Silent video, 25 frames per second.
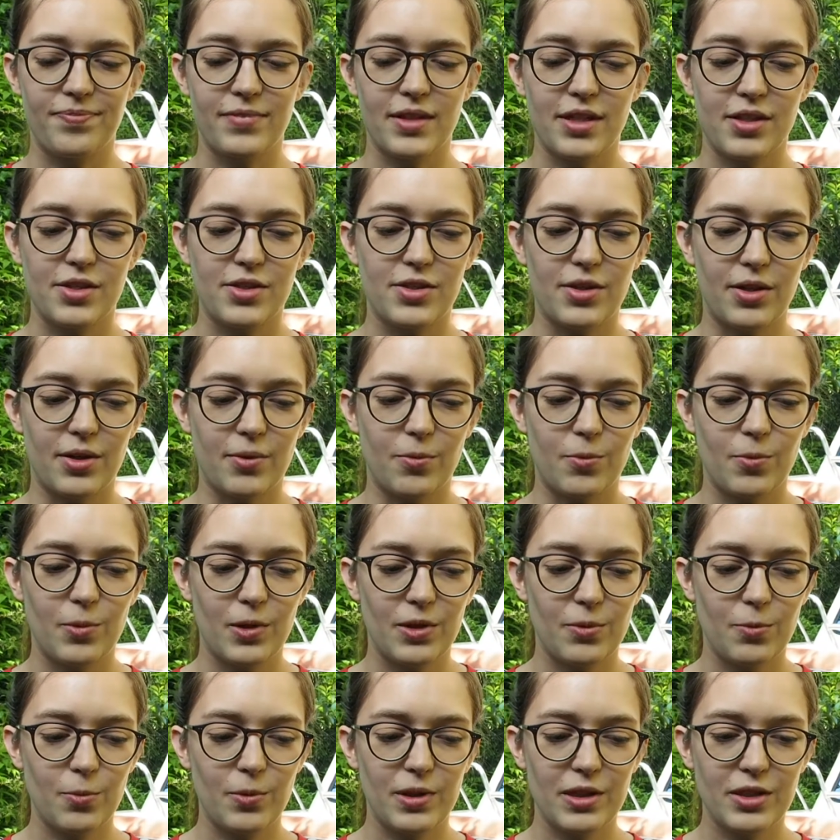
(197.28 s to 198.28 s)
So
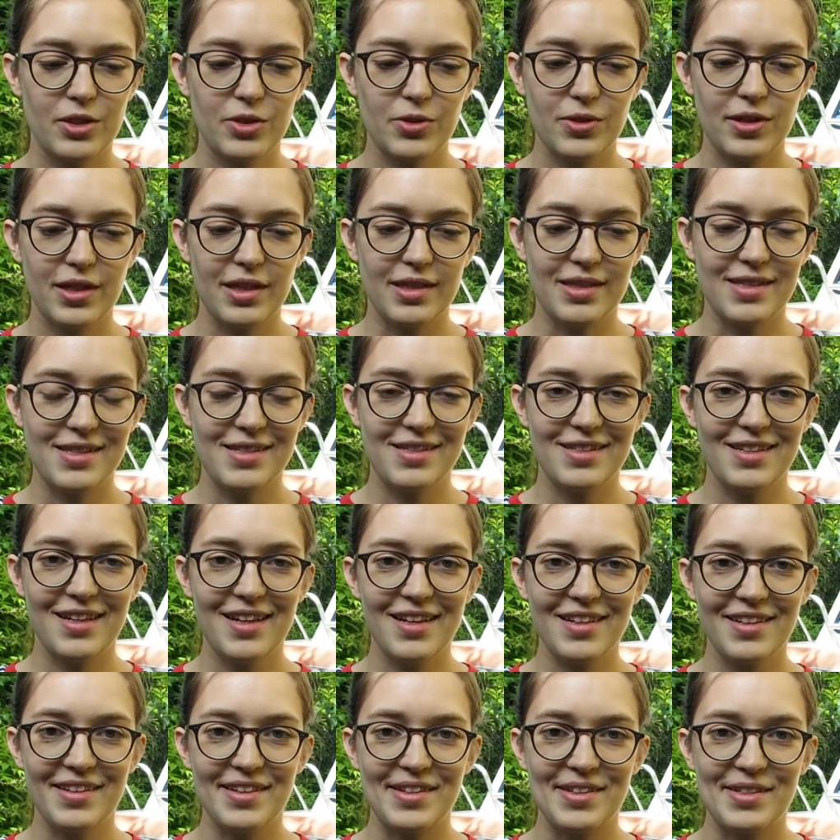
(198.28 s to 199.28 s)
what we're doing
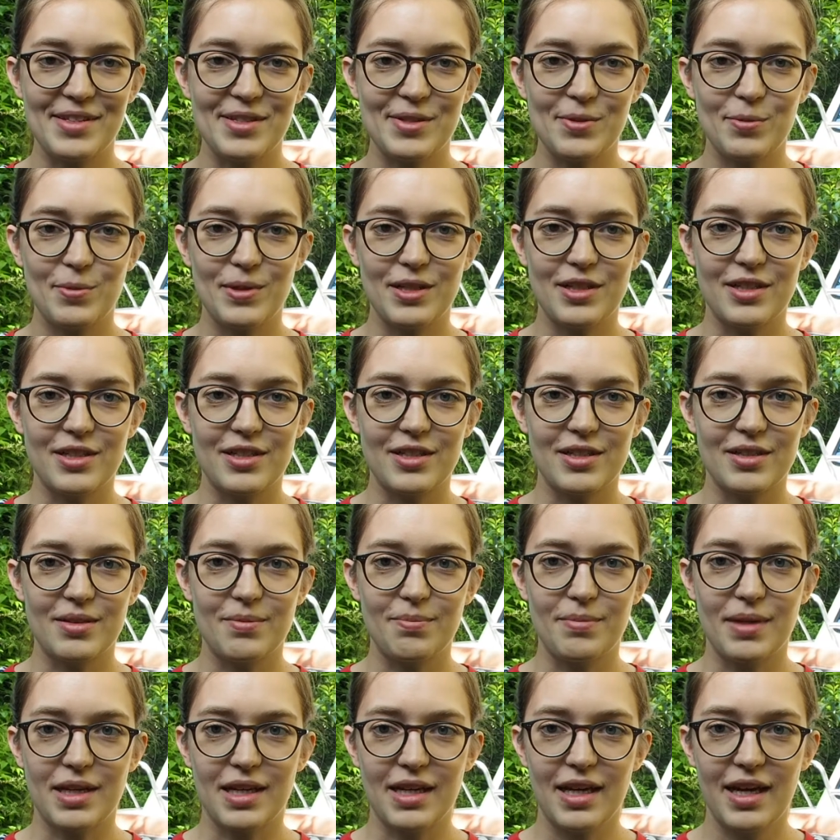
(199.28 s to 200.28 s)
instead is we're
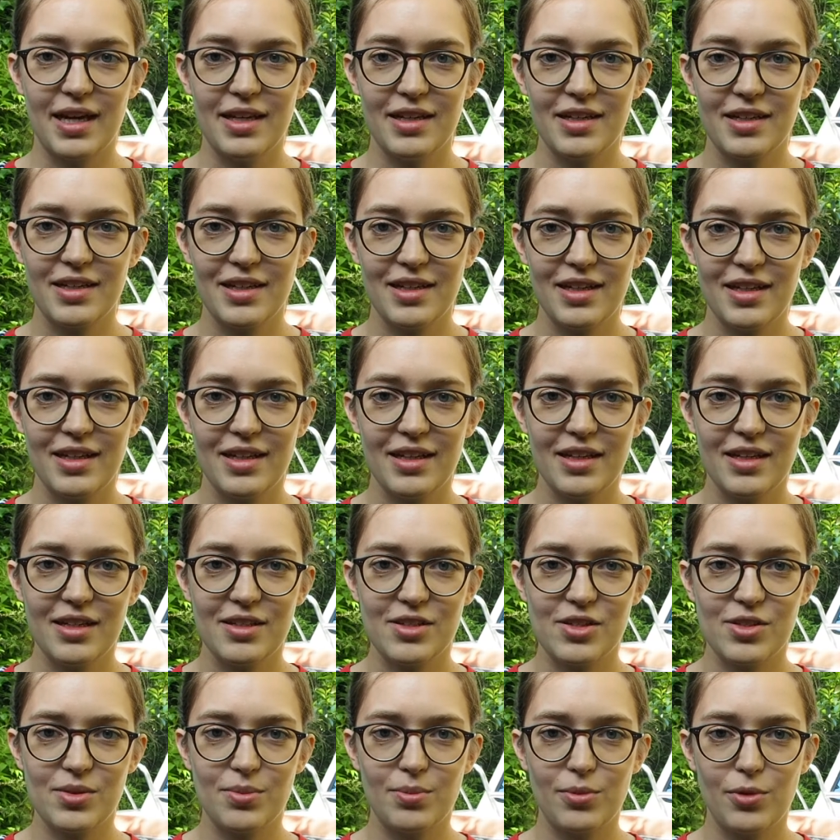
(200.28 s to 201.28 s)
mechanically
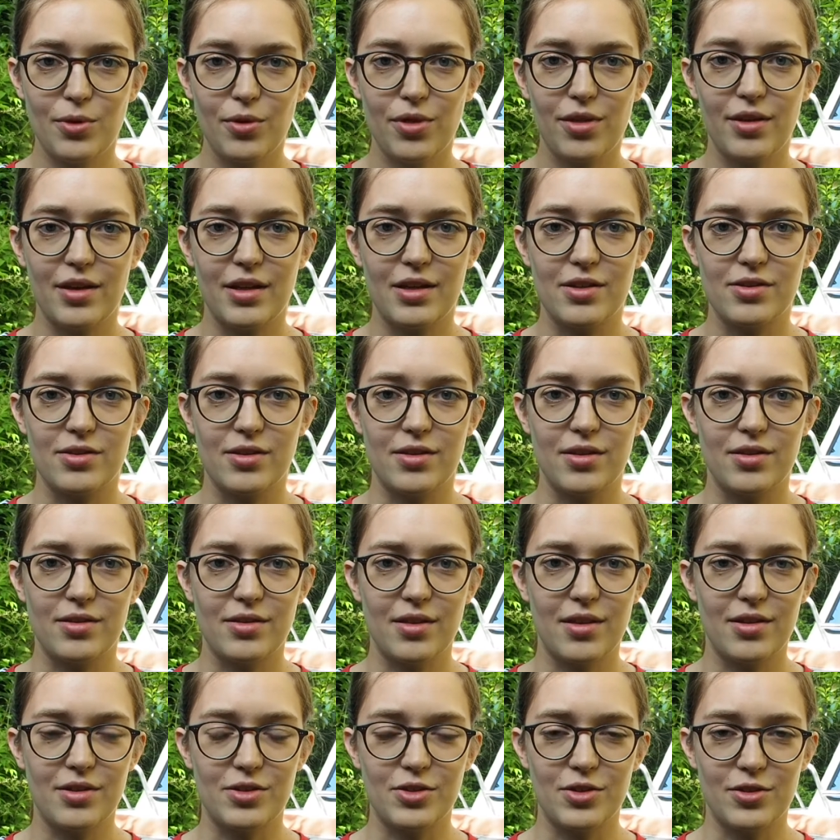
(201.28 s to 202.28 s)
smoothing
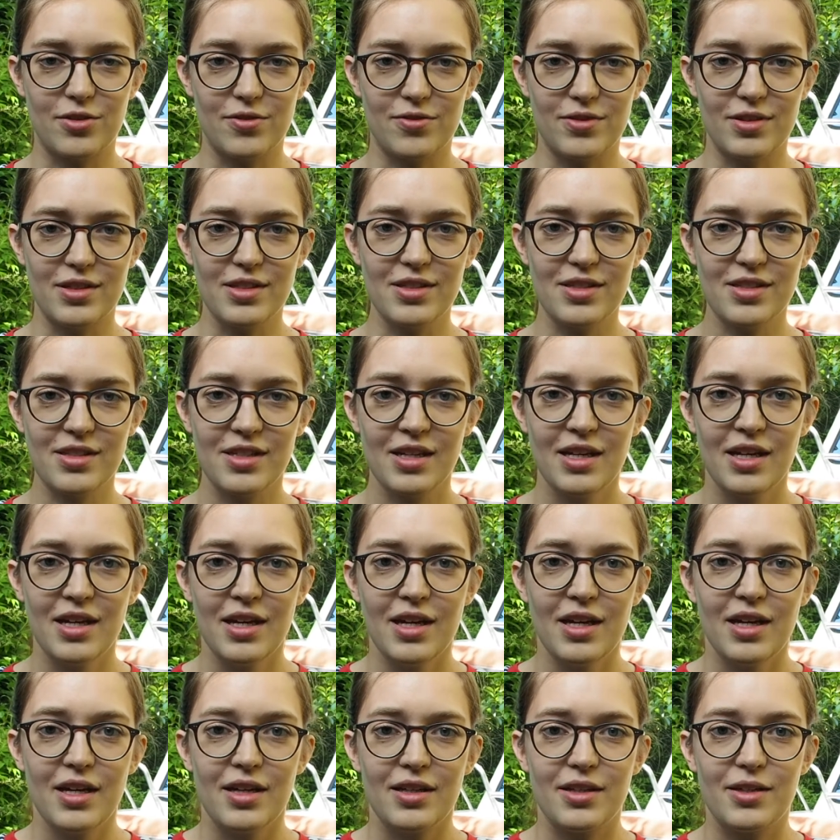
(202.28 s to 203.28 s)
the surface
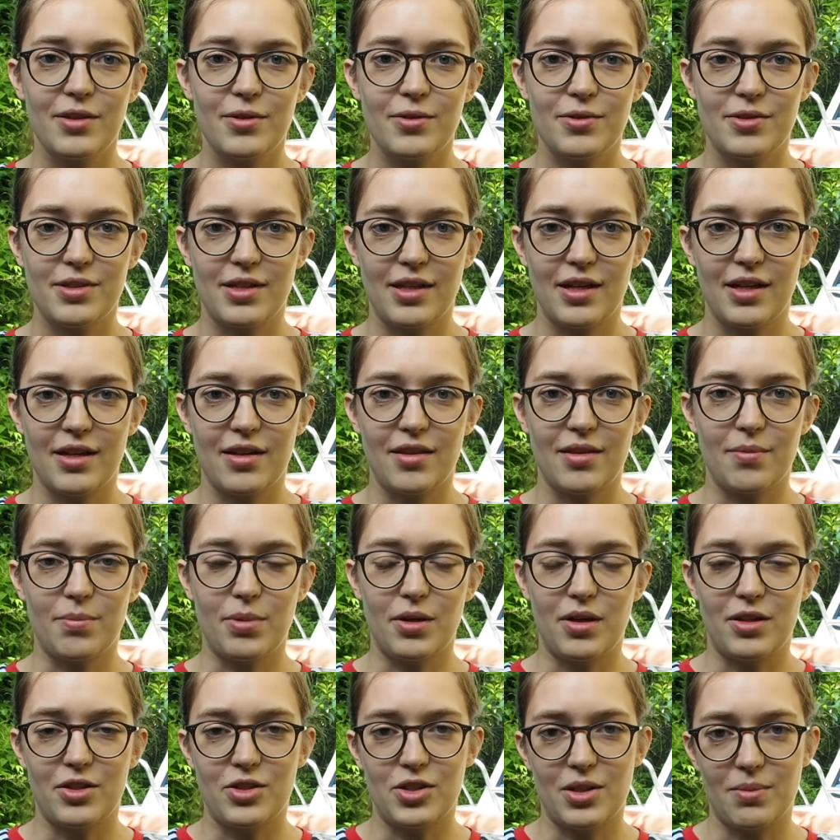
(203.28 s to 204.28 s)
using the
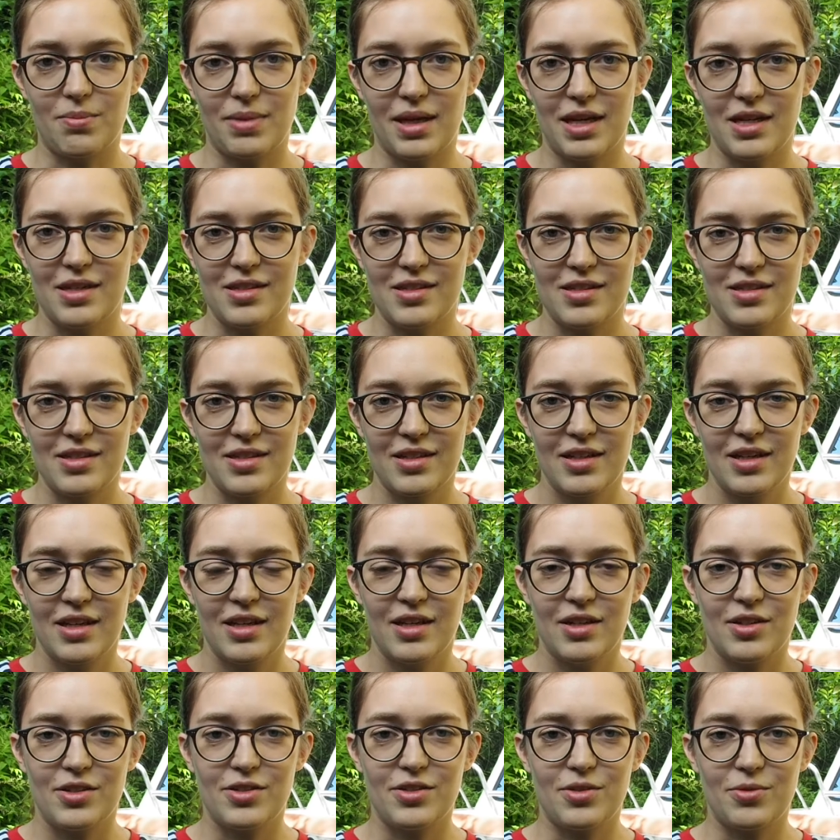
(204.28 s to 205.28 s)
polishing paste.
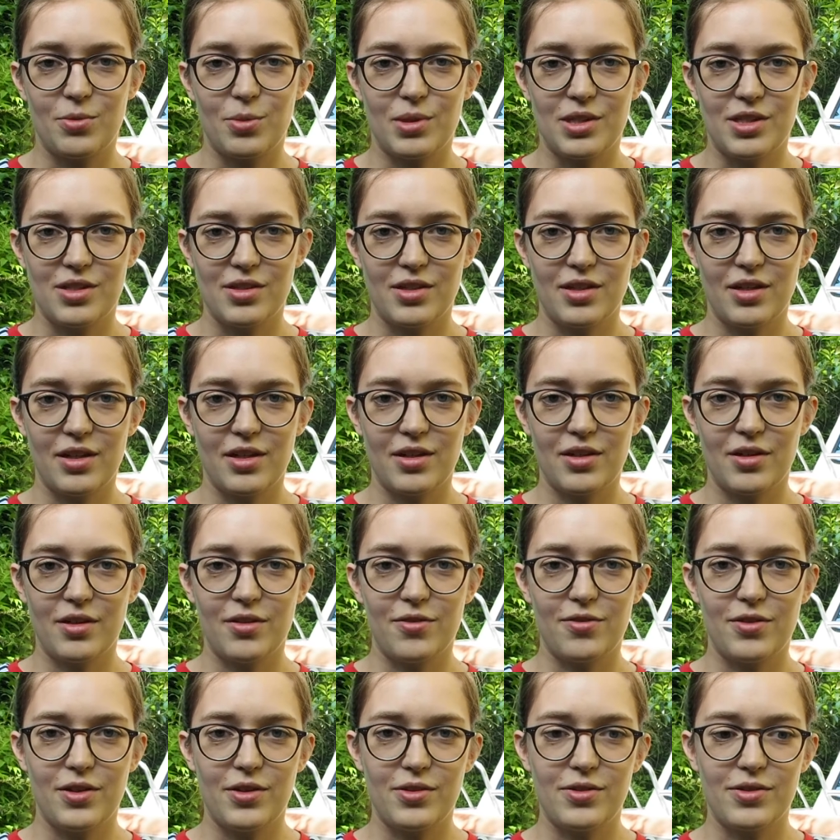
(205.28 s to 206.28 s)
So we're starting
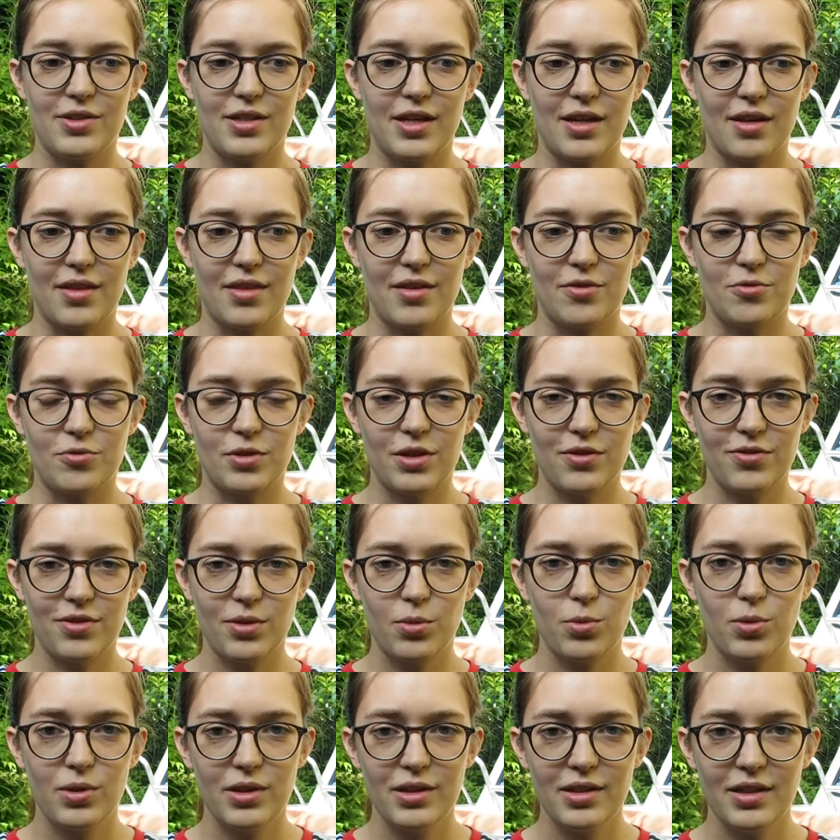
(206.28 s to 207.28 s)
off using the rougher
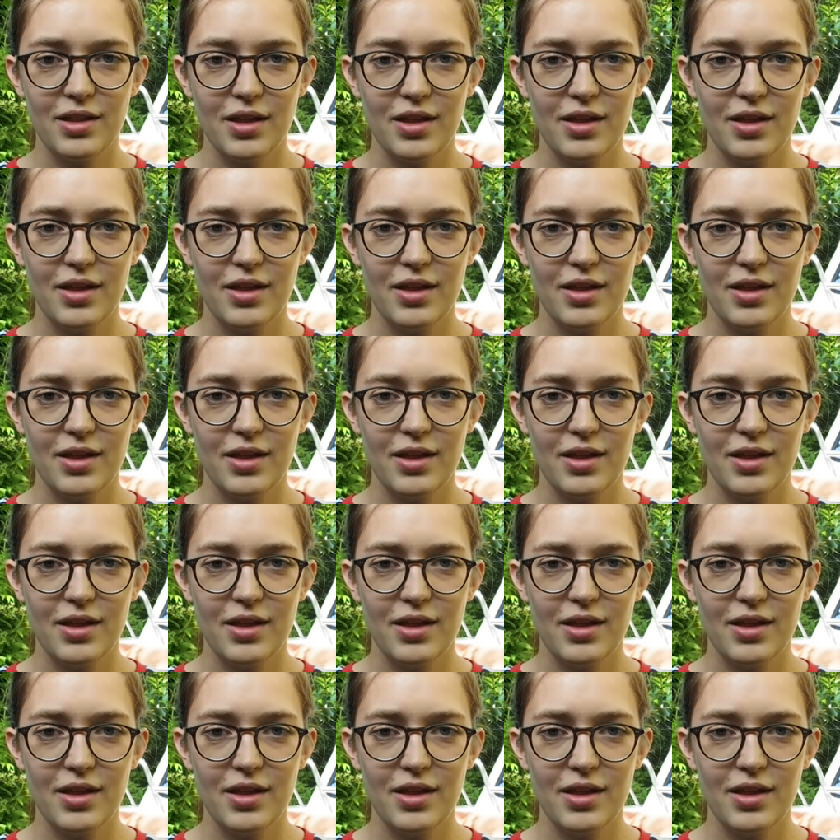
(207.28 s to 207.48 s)
one,